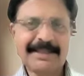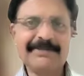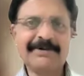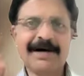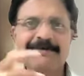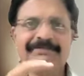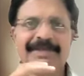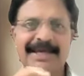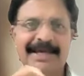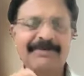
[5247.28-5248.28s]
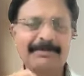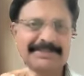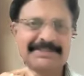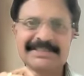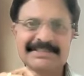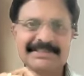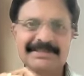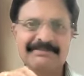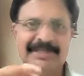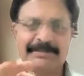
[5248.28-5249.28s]
Then you have the airway muscles,
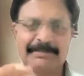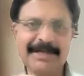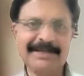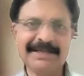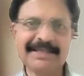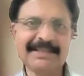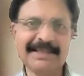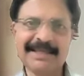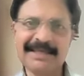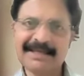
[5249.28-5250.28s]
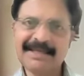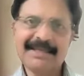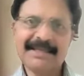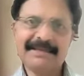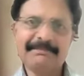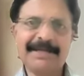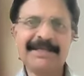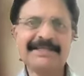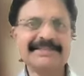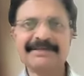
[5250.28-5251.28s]
which maintain the
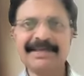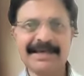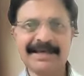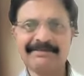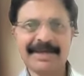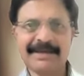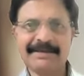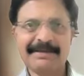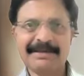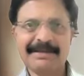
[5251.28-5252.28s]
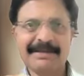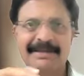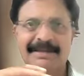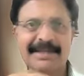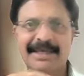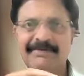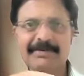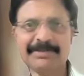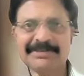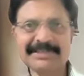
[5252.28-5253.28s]
patency of the airway.
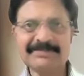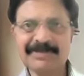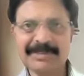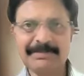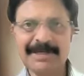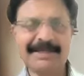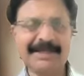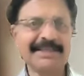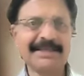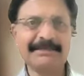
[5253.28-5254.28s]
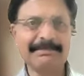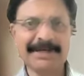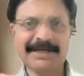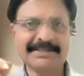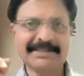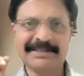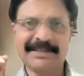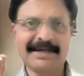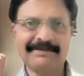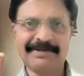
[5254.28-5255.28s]
Airway muscles, which maintain the patency of
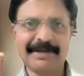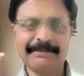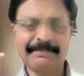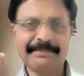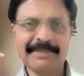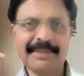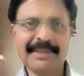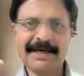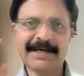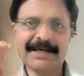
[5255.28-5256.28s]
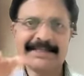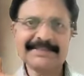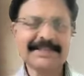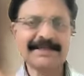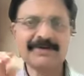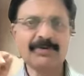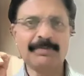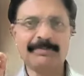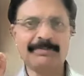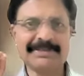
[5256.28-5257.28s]
the air. They are again central
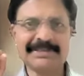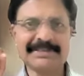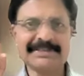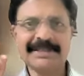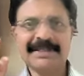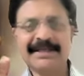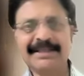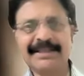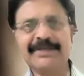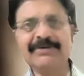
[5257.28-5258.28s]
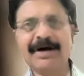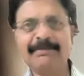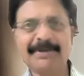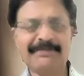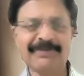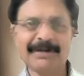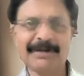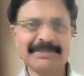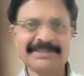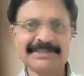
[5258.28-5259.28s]
group of muscles. Then you have peripheral
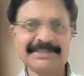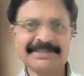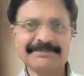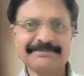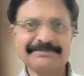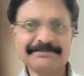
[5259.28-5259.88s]
muscles.